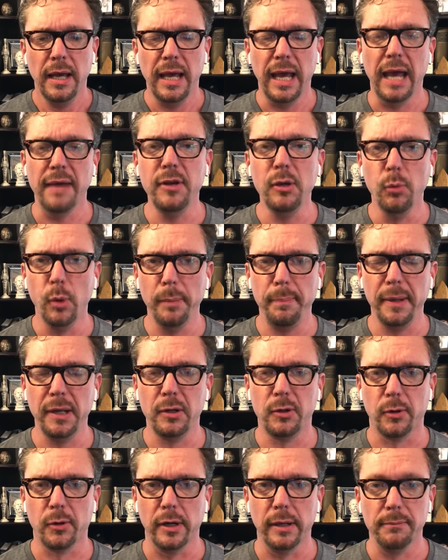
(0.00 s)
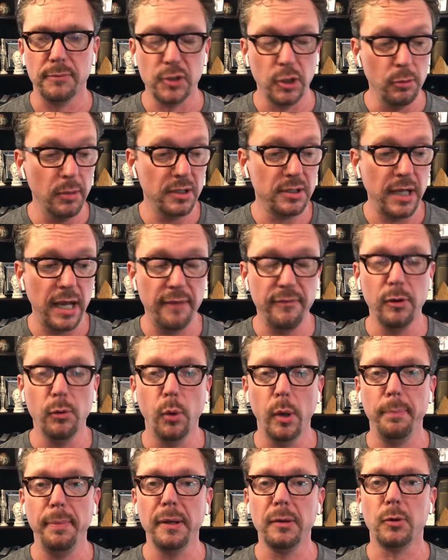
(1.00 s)
Heavy whipping cream. Too much heavy
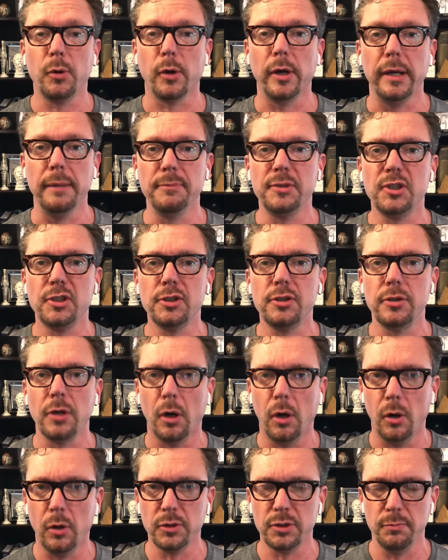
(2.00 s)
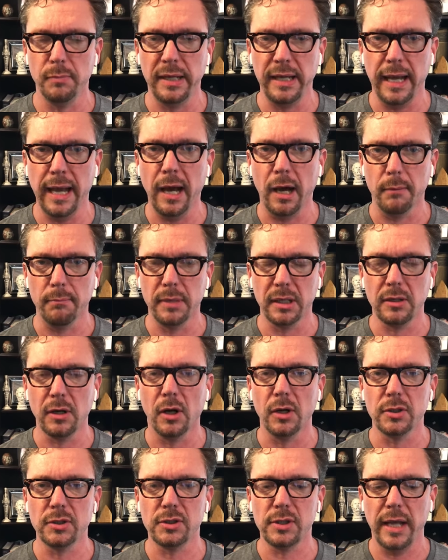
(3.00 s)
whipping cream stalls me out
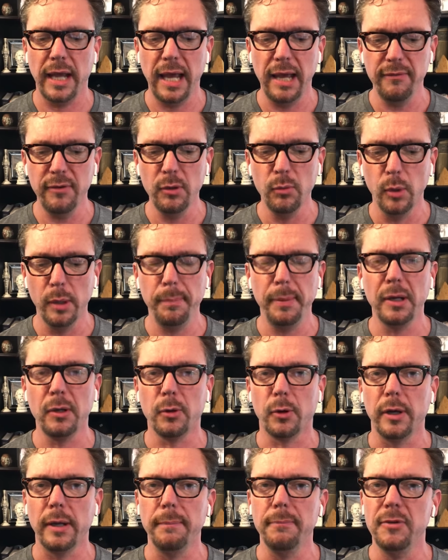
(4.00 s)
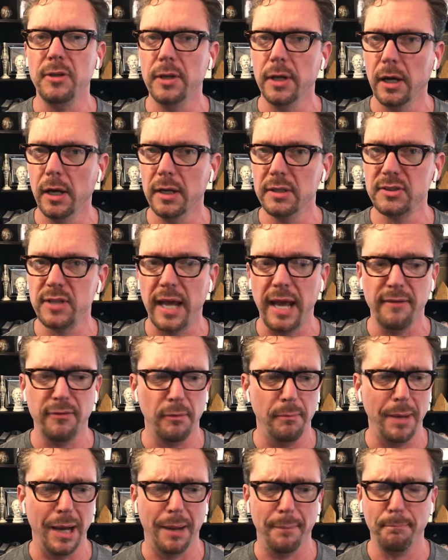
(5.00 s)
because heavy whipping cream does
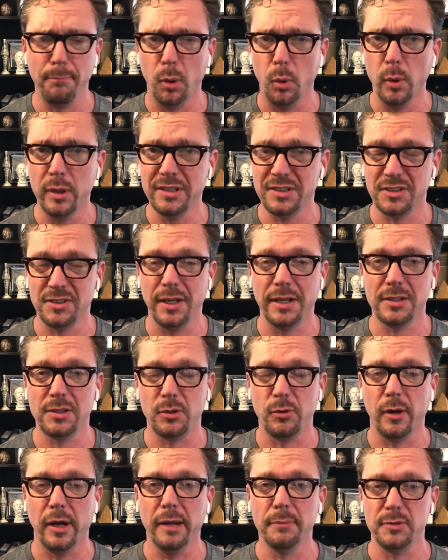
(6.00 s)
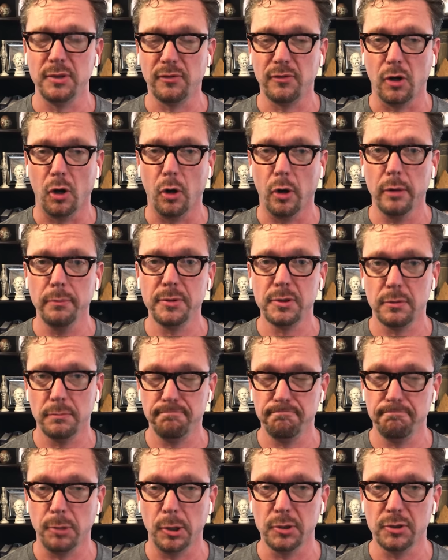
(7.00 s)
have about zero point six grams of carbs
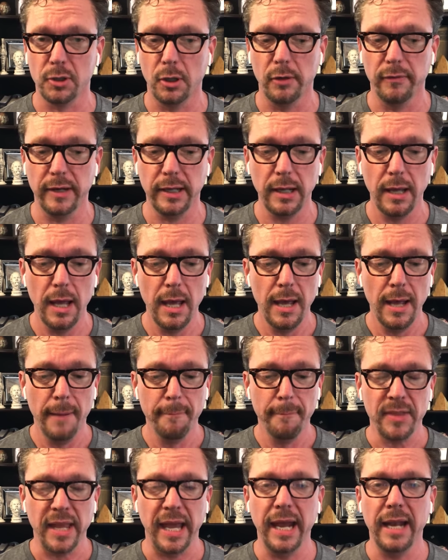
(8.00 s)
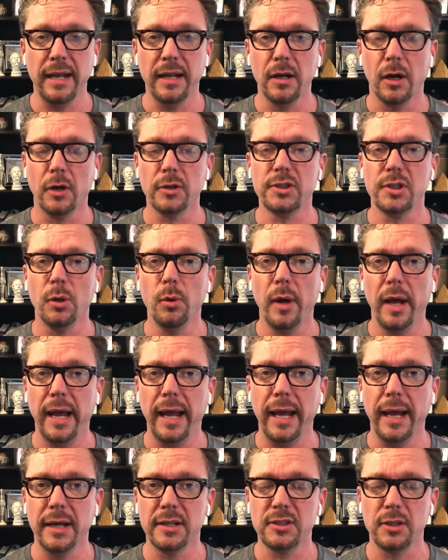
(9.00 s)
per serving, and it also
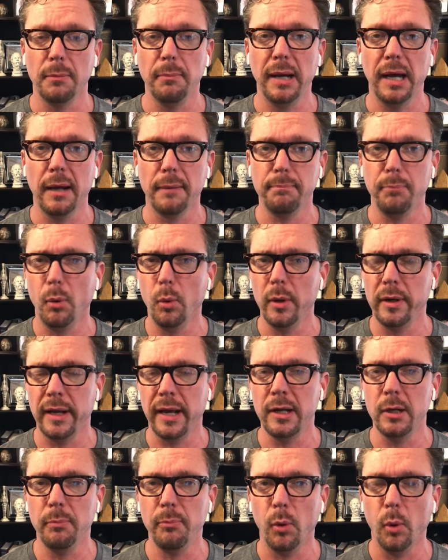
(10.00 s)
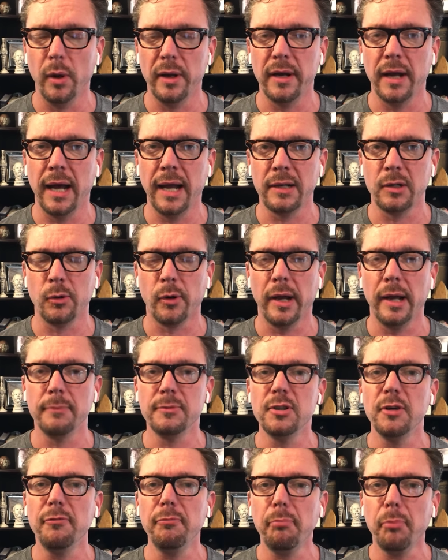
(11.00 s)
has about zero point eight or zero point nine
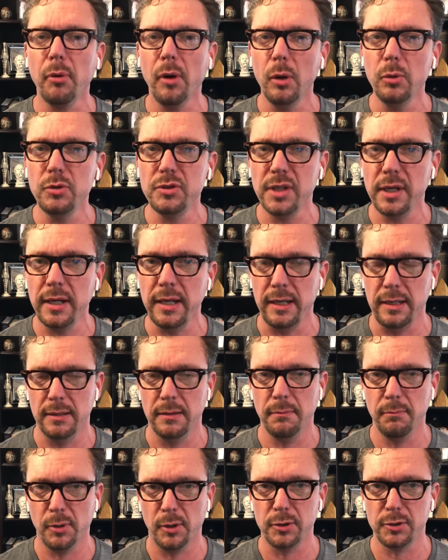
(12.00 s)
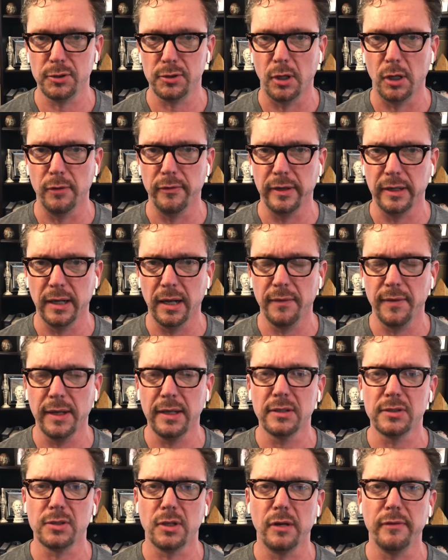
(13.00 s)
grams of protein per serving, and I
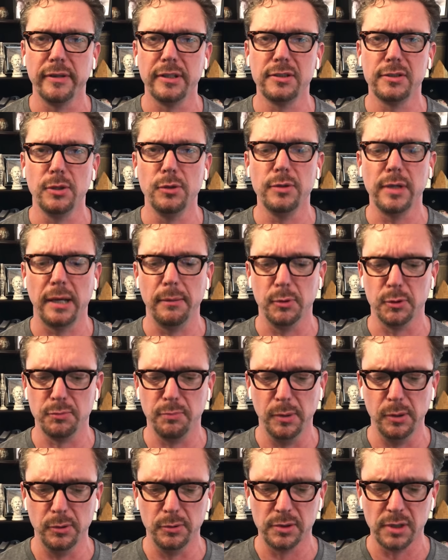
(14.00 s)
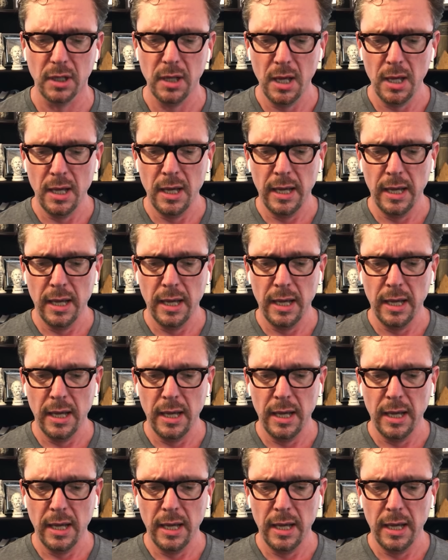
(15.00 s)
think a serving's two tablespoons.